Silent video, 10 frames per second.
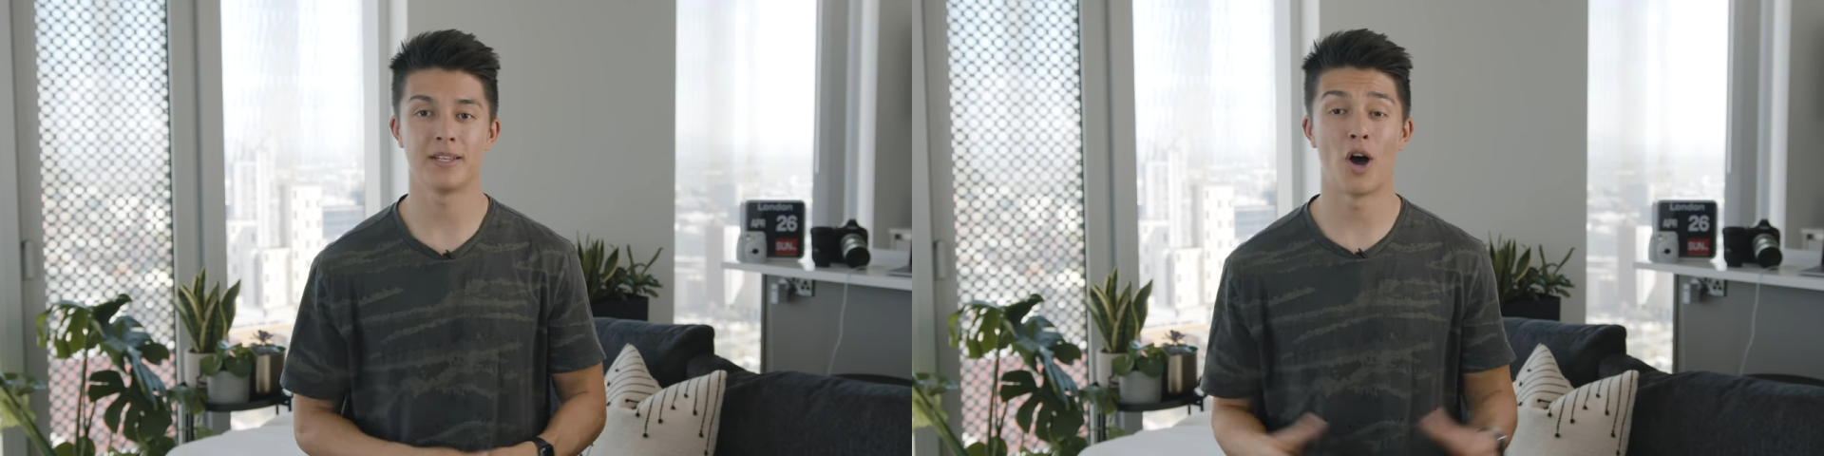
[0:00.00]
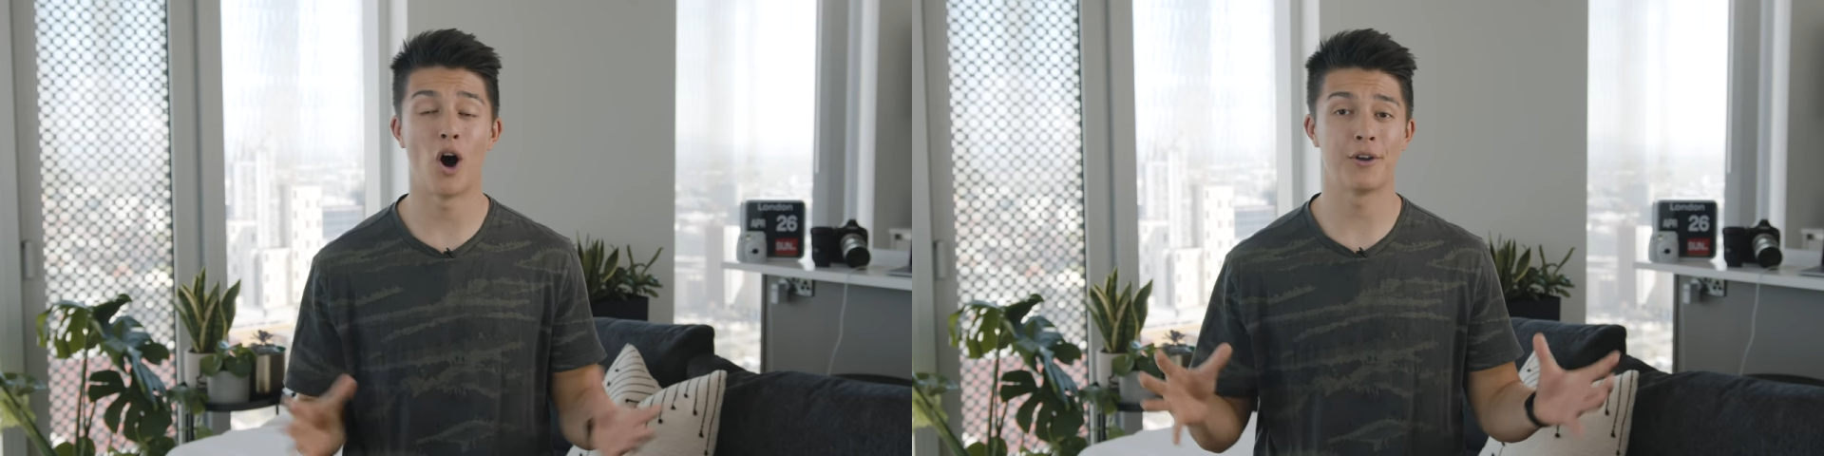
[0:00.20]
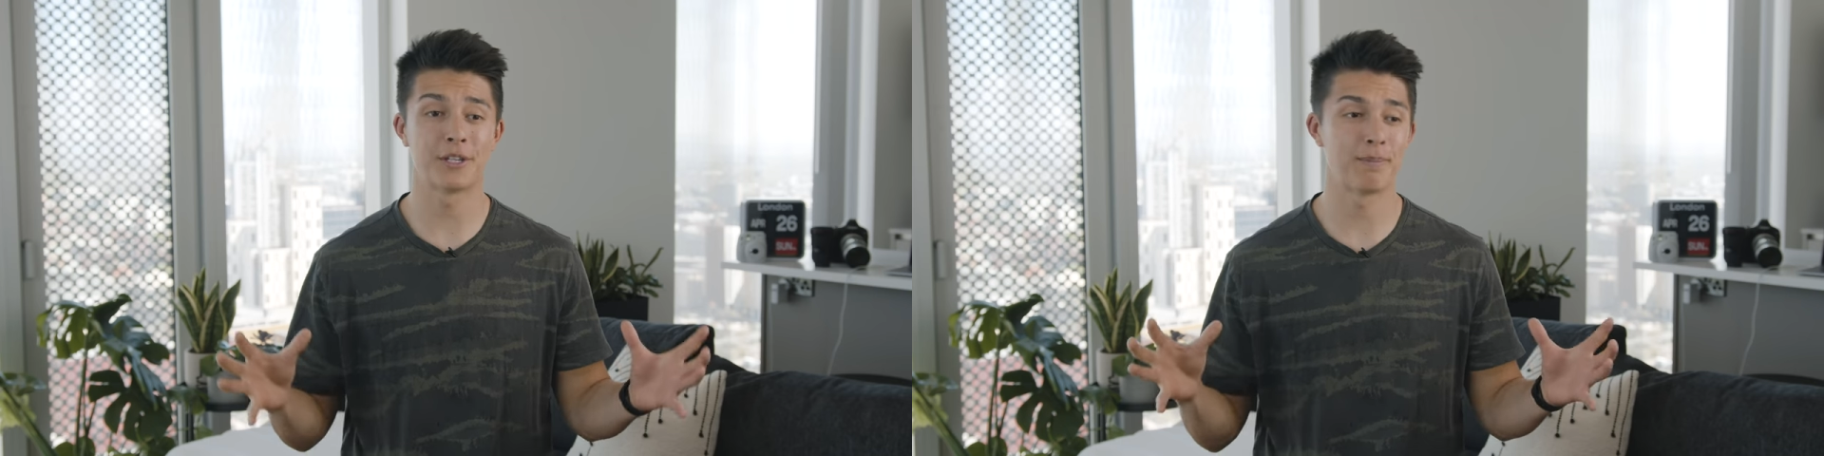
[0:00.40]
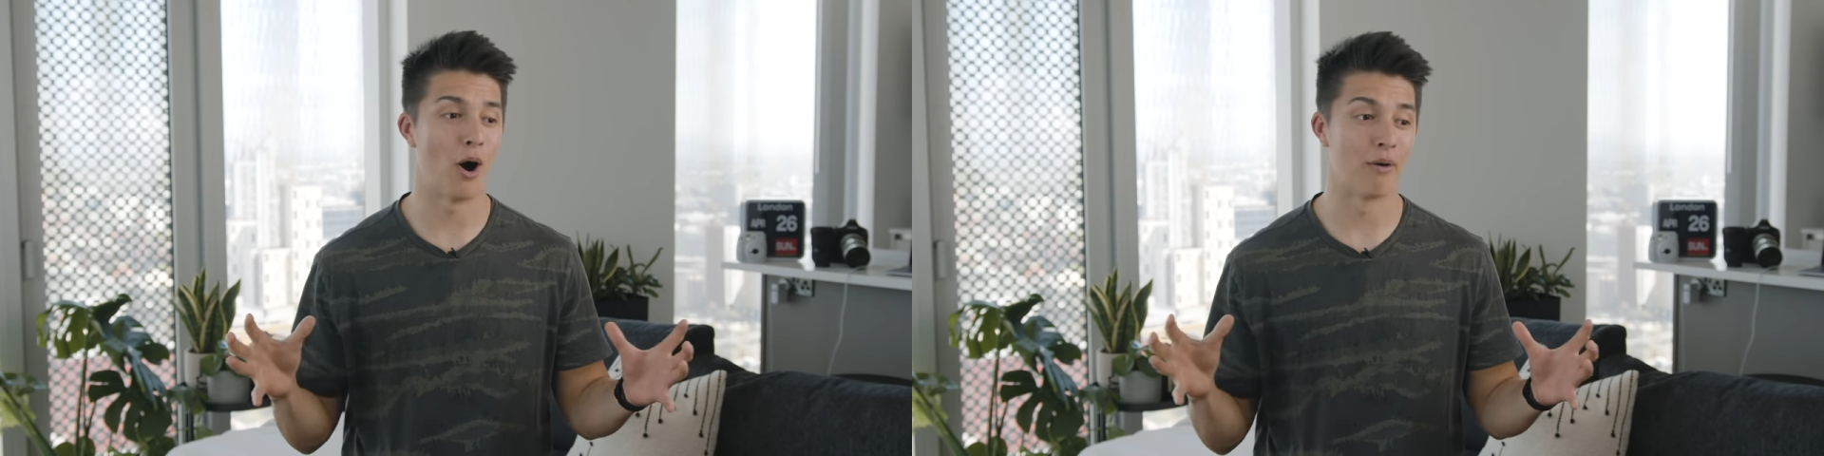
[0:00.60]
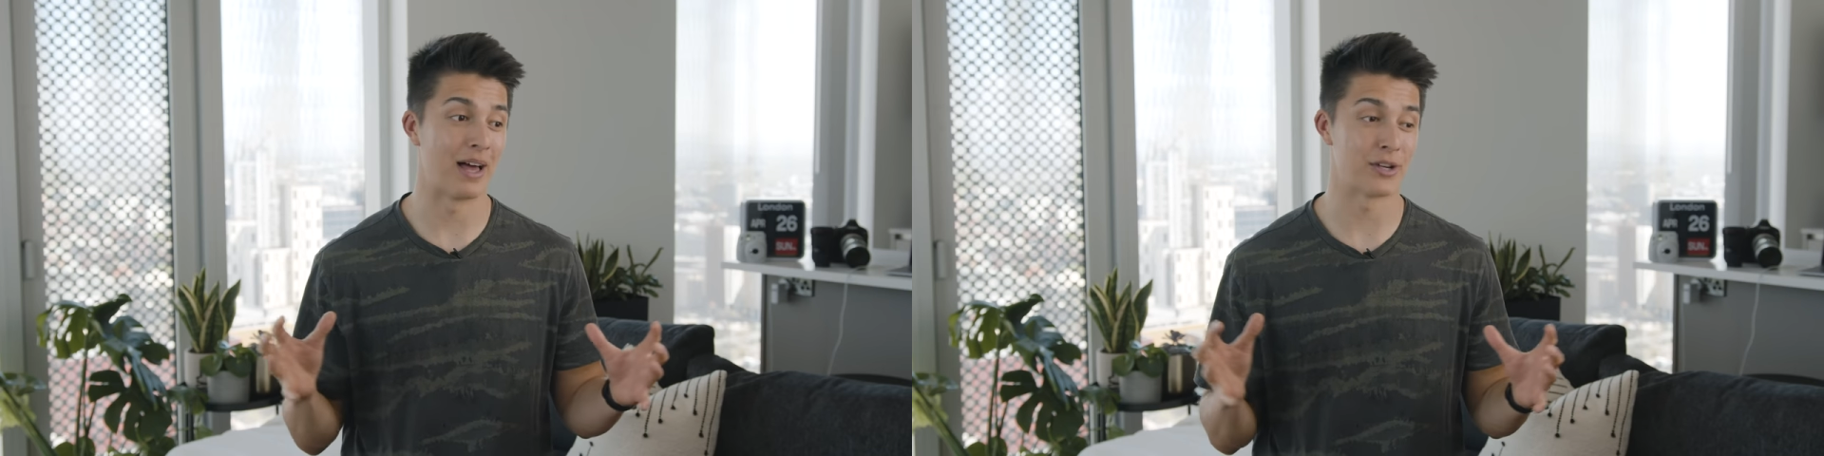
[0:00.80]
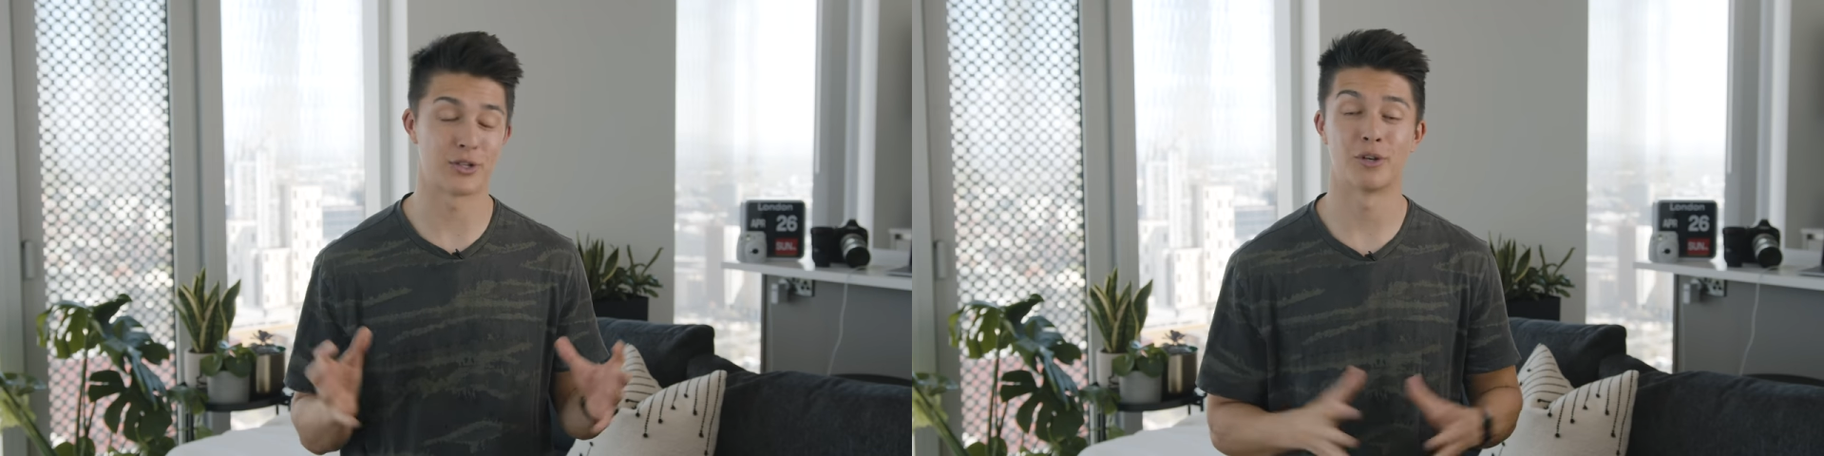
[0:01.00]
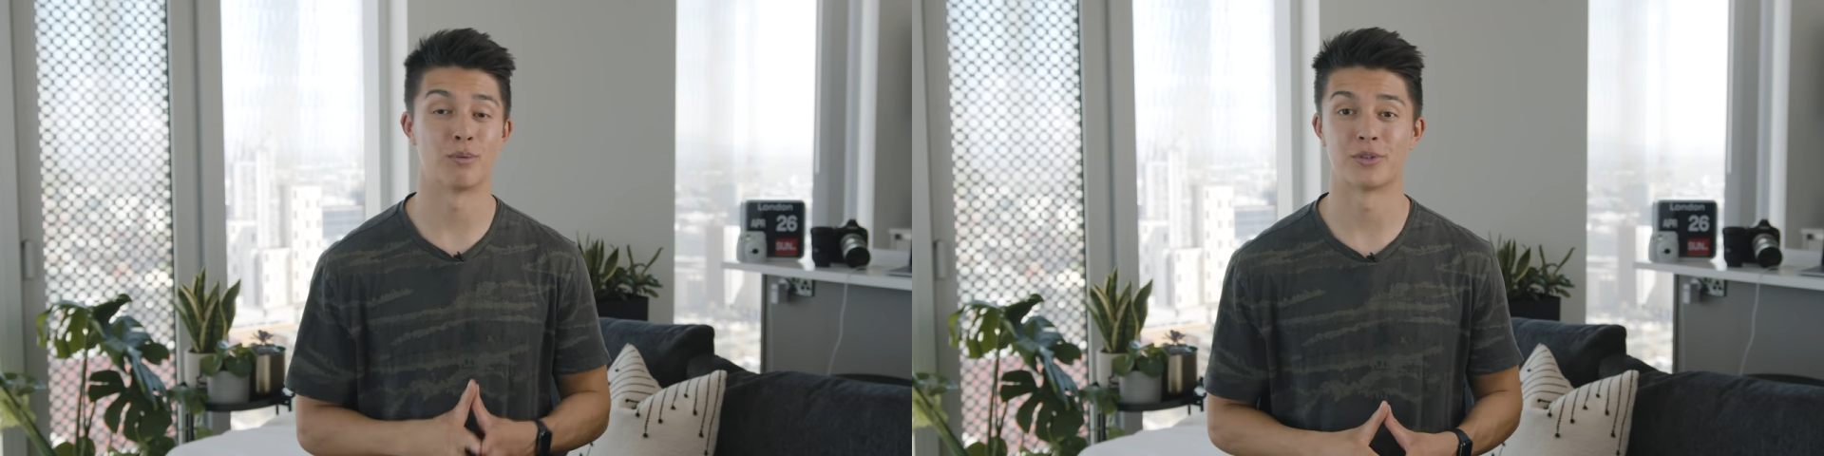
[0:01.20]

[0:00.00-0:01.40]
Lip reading: The hardest part of that shoot